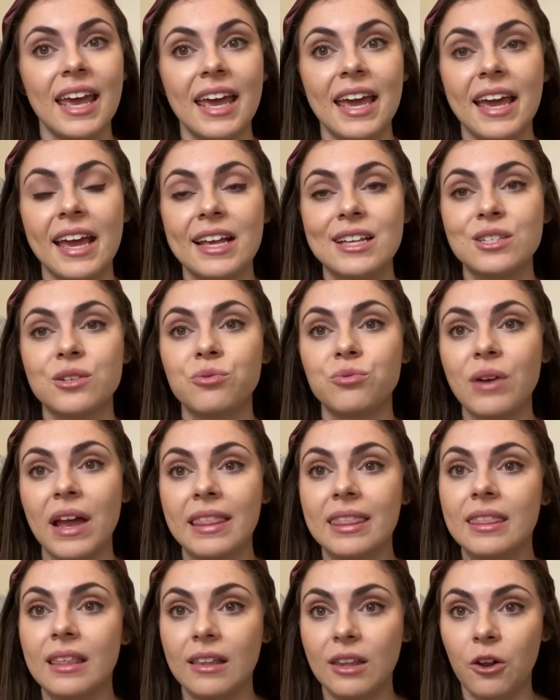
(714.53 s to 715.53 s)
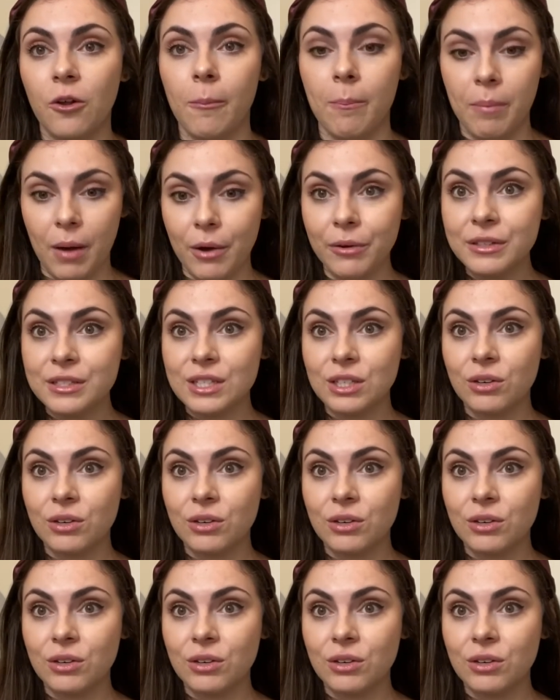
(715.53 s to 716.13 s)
is rent the little boats.